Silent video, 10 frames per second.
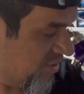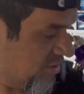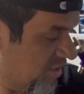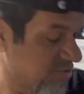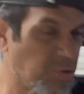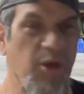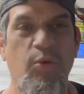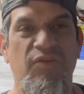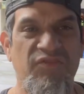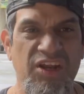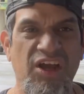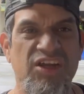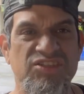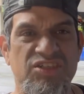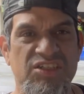that's probably one video I
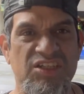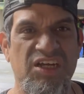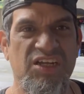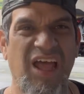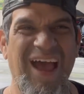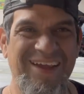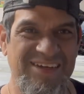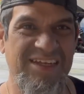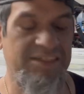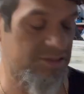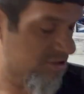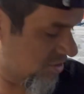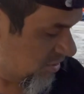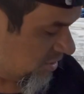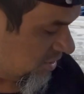should have done. I didn't.
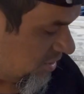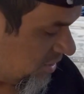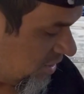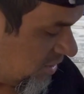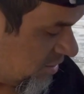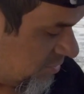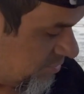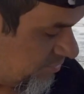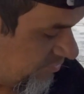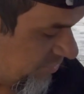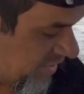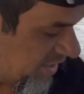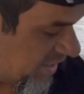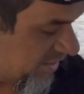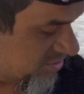I
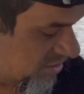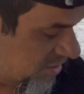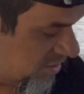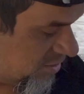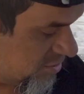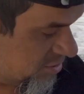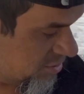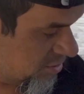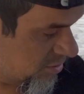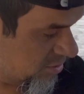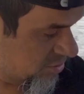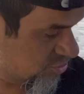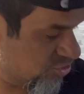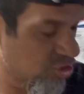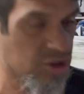actually
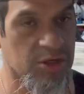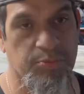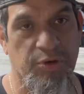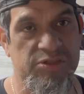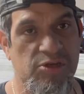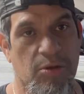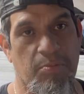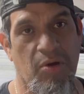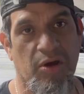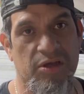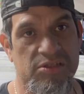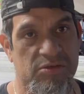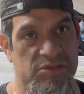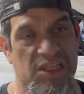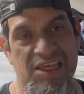took the compressor apart because it
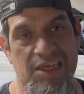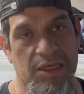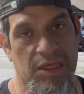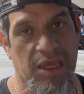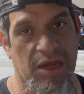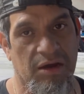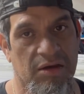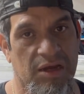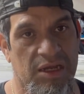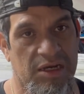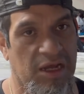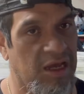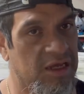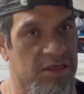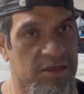was leaking air, and
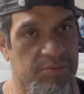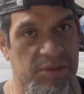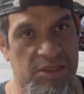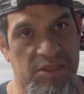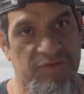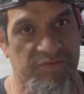I completely